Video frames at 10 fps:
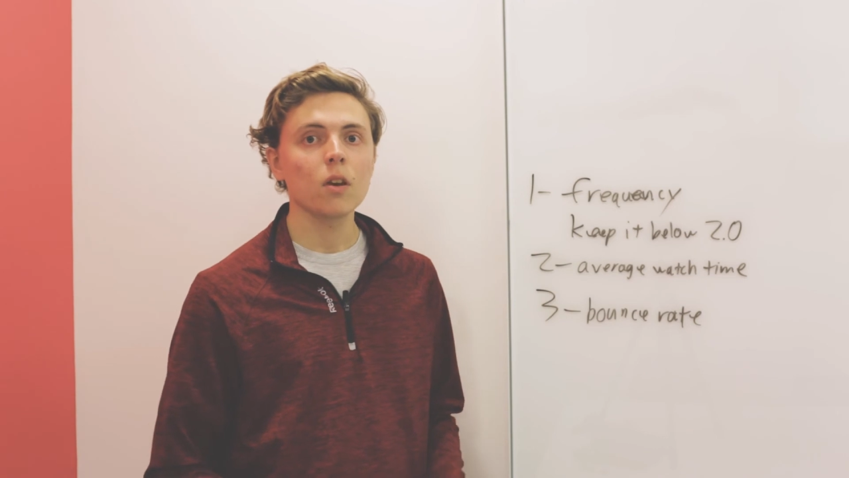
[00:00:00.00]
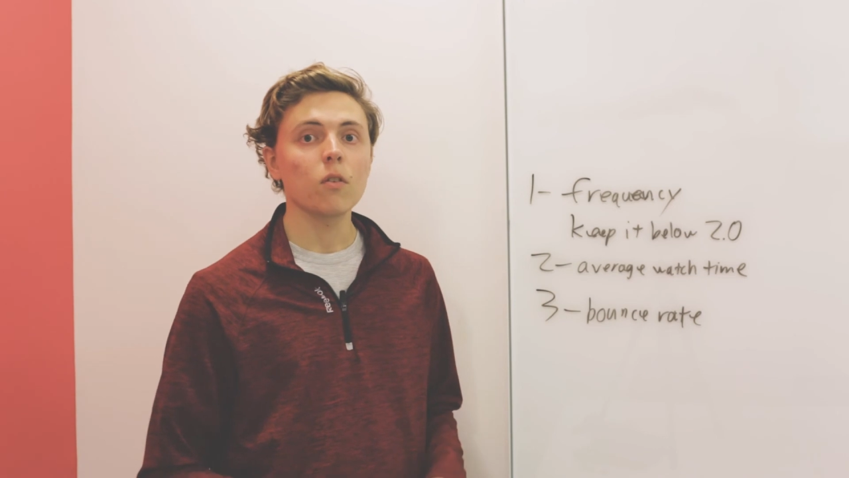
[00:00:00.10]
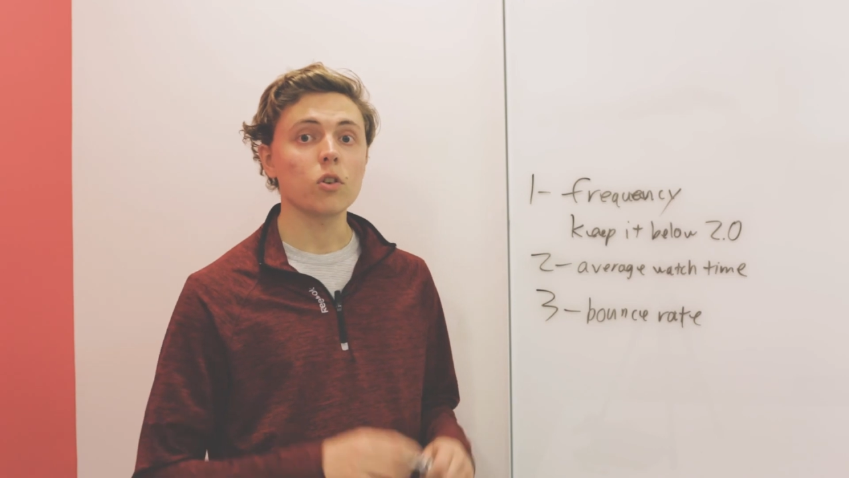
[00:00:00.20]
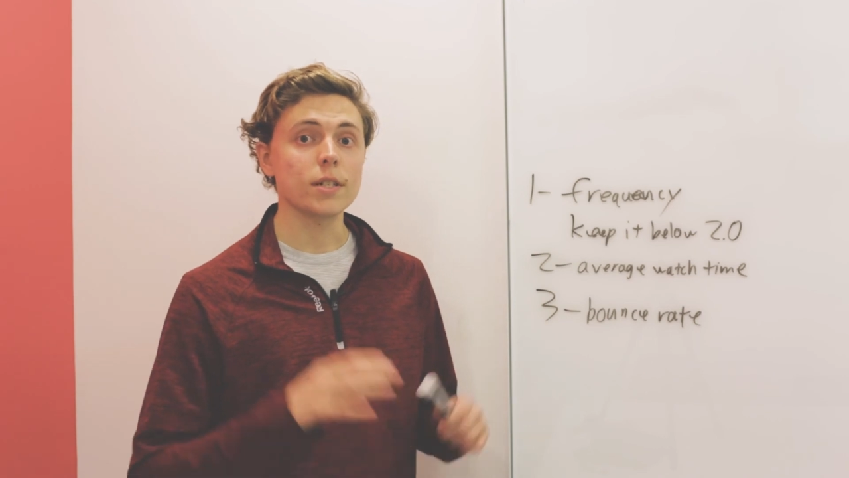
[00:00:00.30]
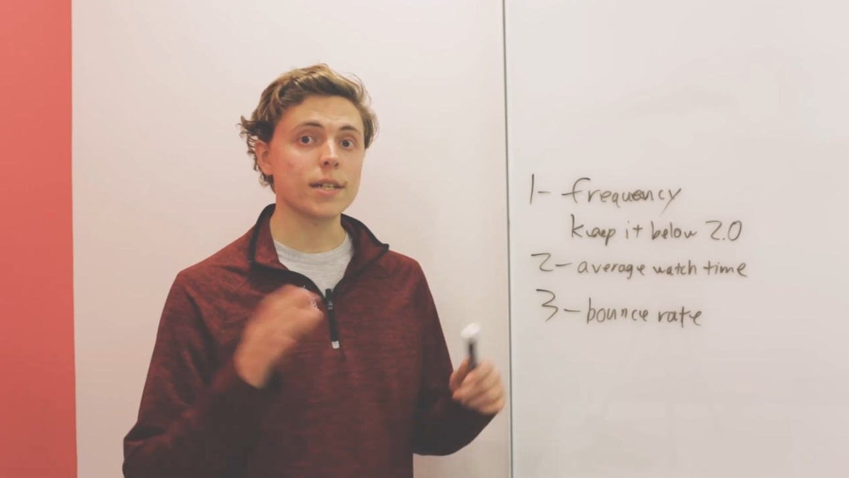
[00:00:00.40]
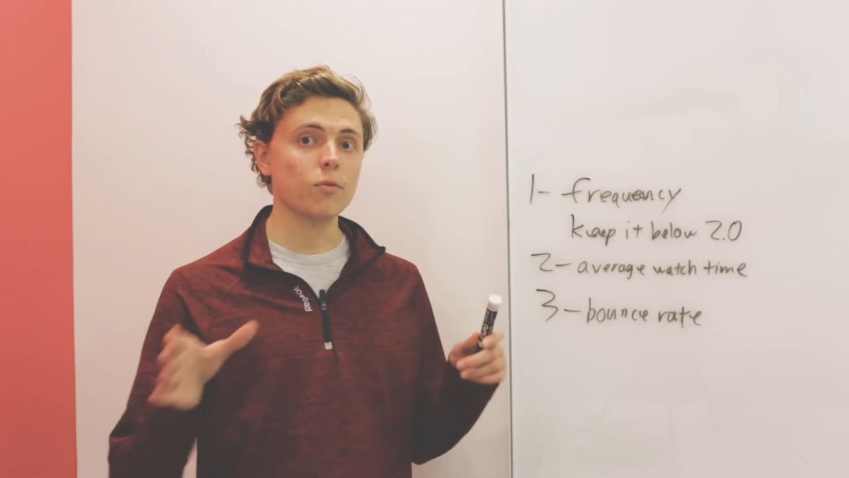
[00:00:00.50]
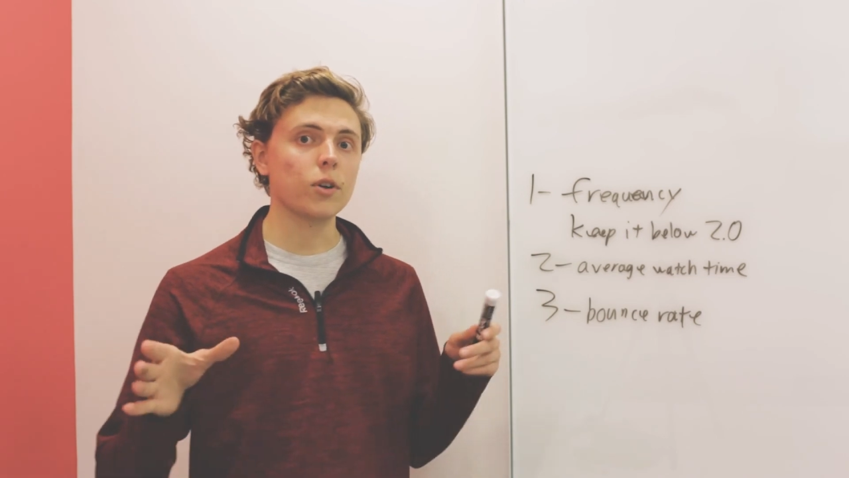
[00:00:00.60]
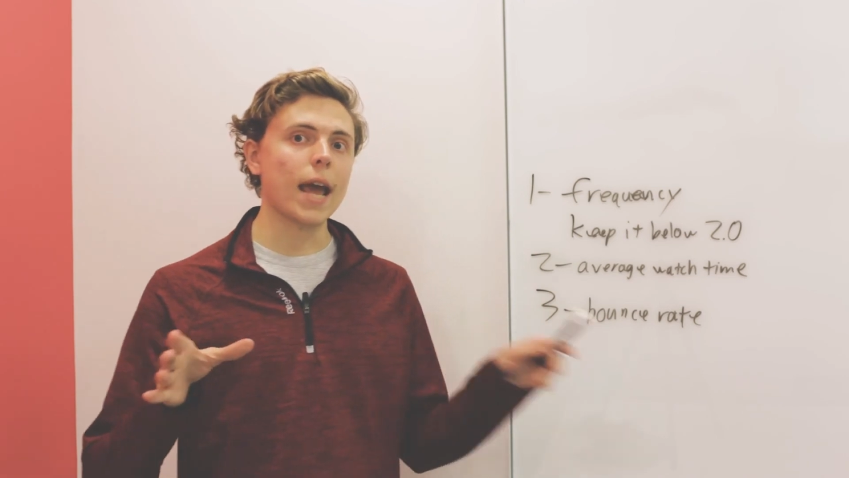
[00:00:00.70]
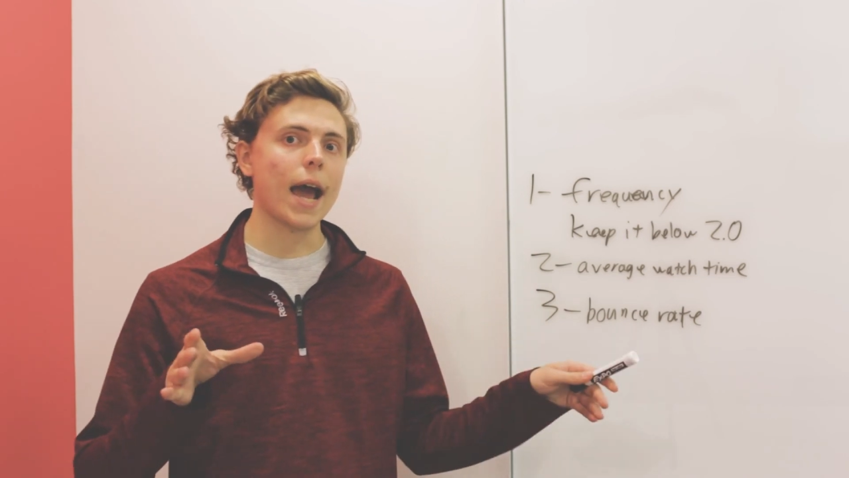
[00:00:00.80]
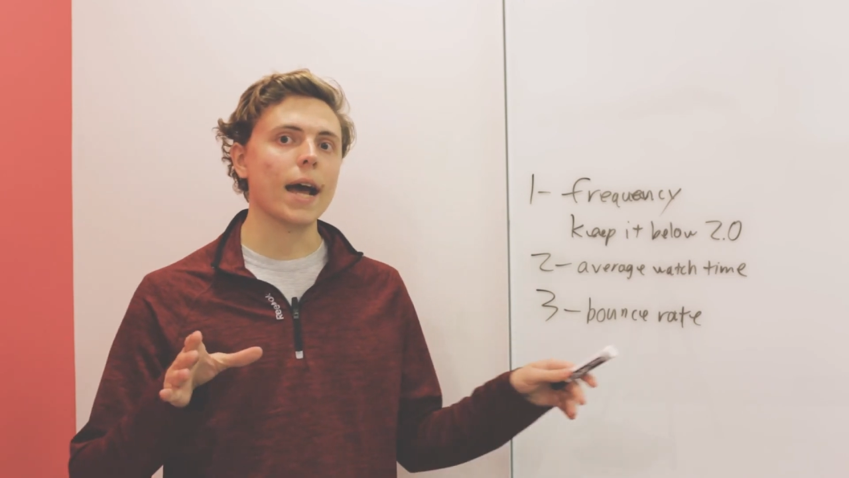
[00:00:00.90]
for
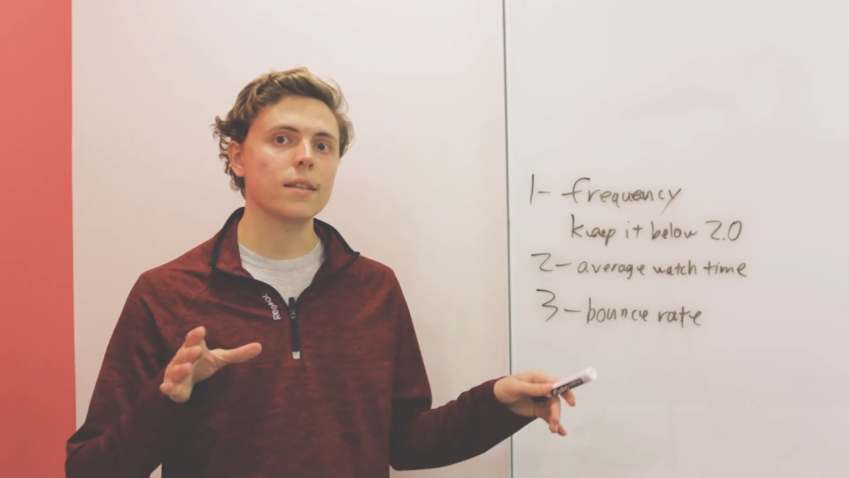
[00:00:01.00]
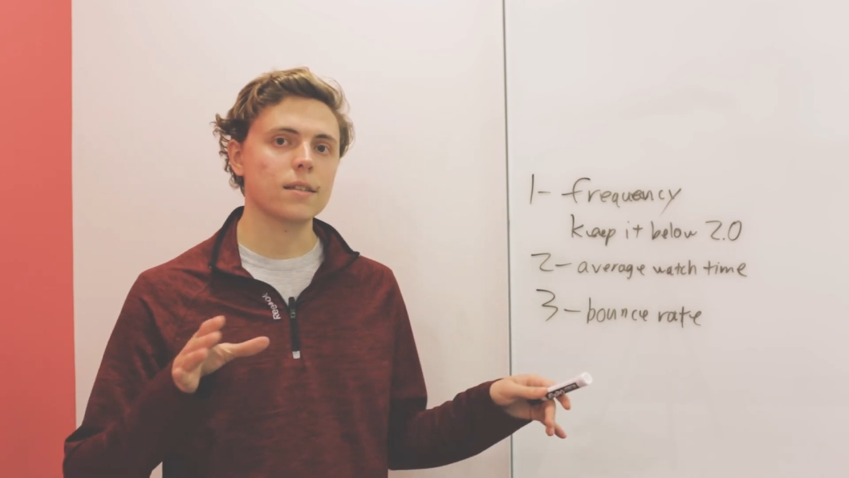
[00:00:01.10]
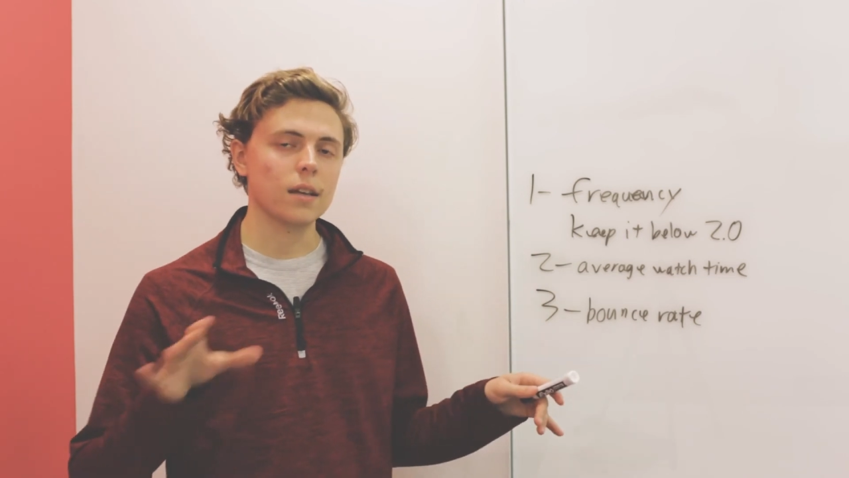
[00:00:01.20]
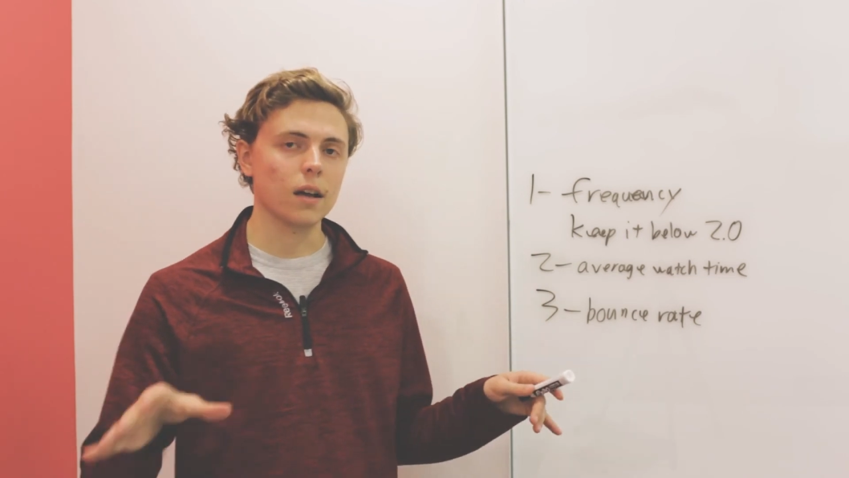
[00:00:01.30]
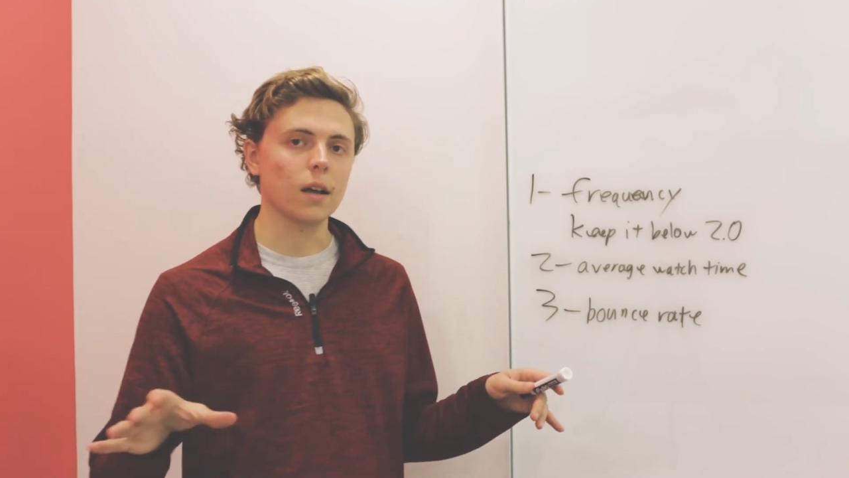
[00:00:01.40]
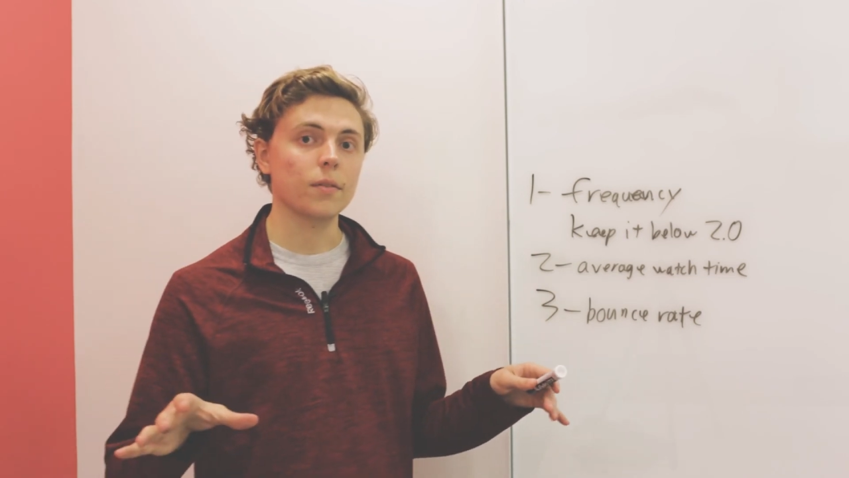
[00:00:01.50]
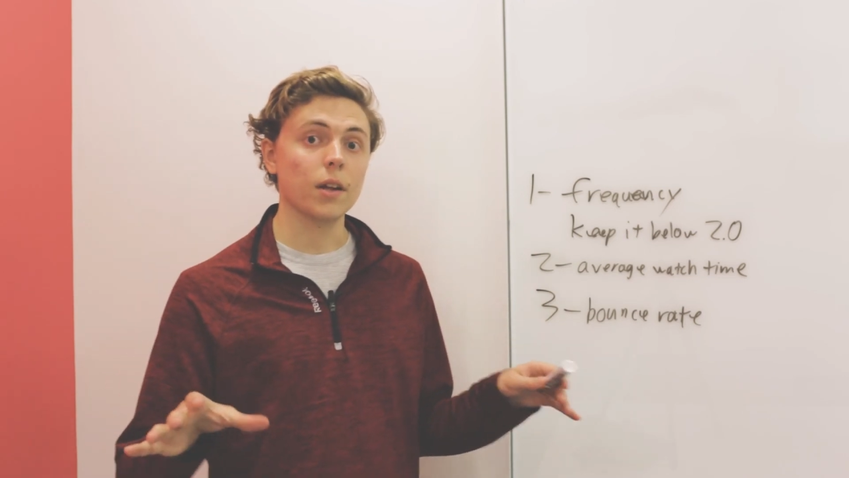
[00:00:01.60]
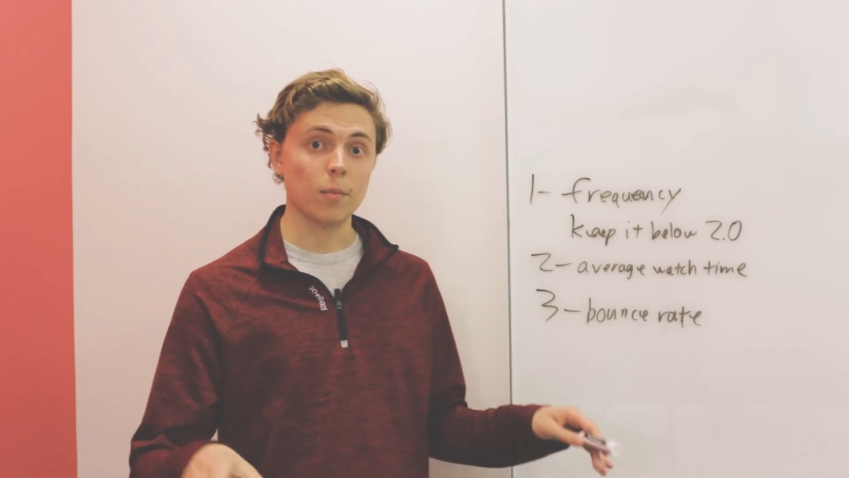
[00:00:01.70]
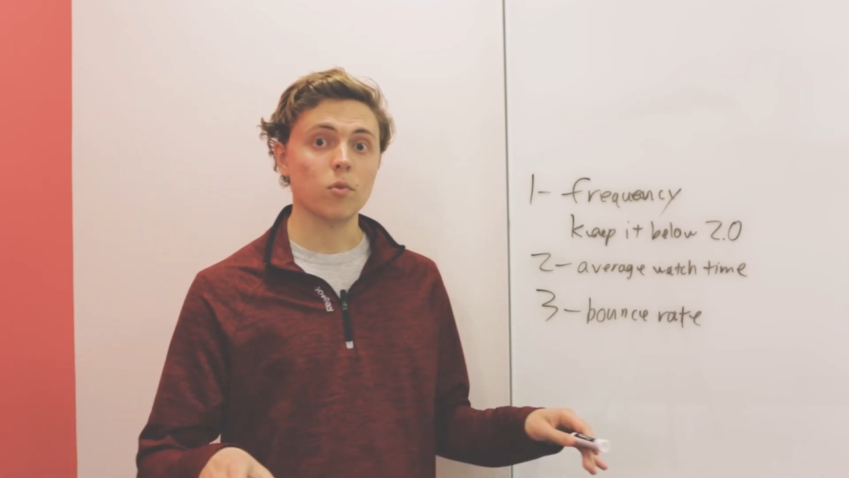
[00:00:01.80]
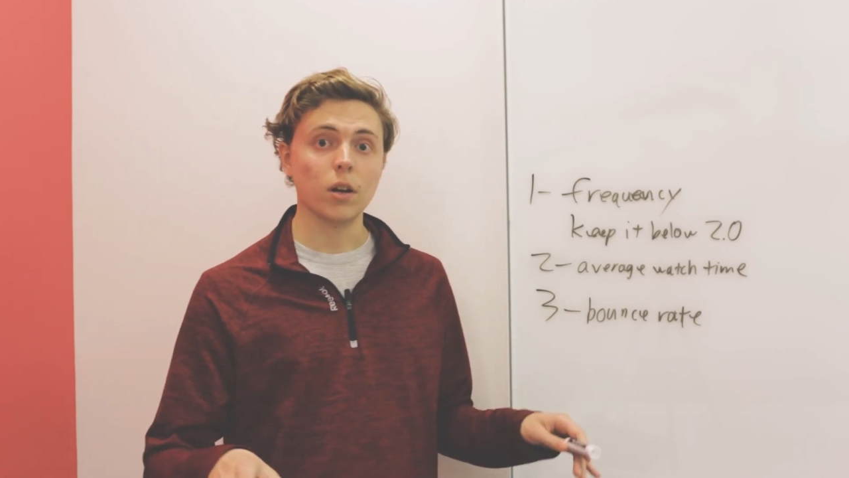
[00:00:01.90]
different ads
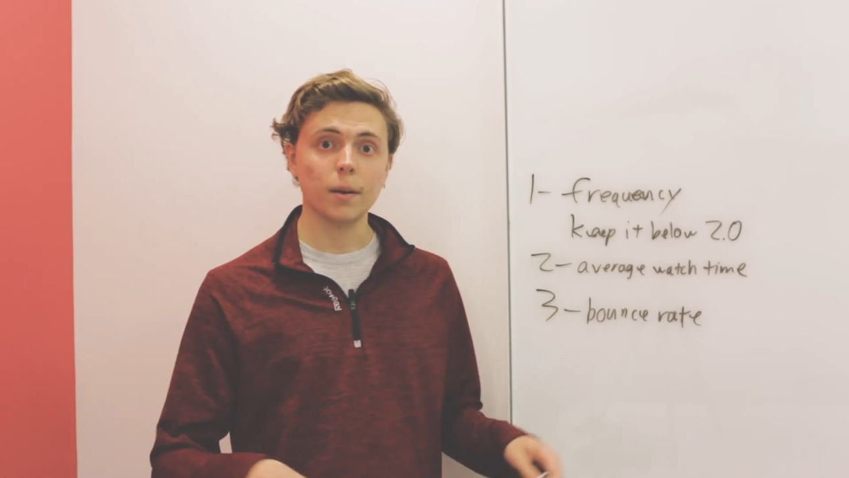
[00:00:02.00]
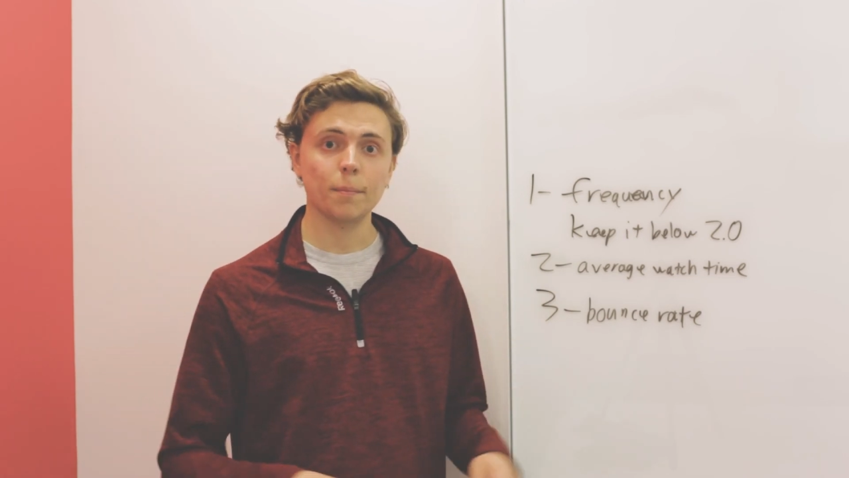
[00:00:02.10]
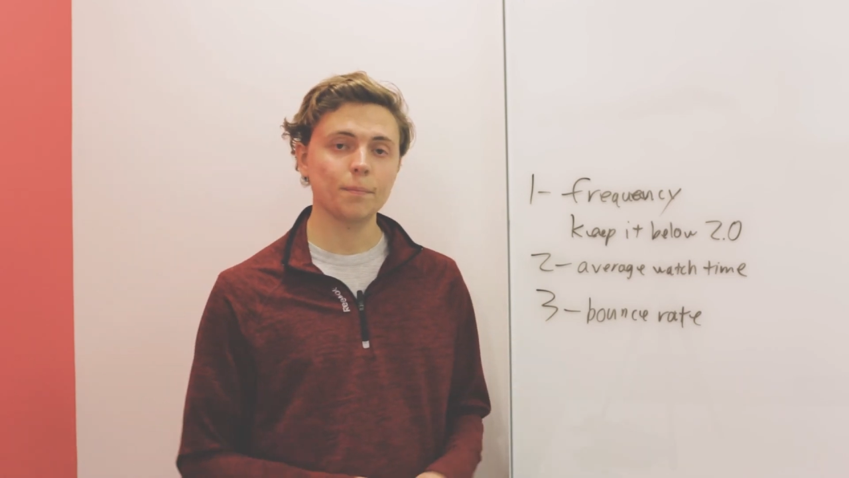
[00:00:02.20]
that I'm running.